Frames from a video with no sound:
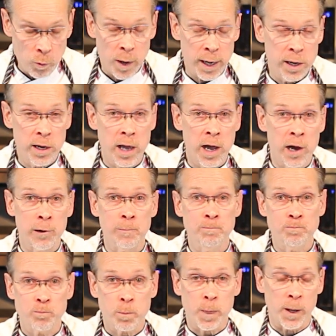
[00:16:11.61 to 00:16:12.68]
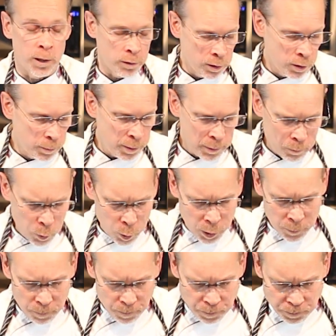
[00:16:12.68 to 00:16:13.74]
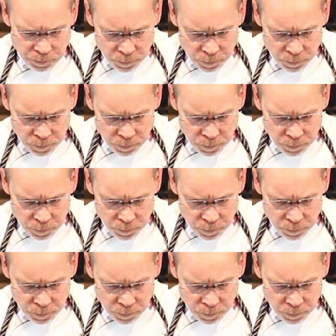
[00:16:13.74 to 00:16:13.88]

wanted to add a little bit more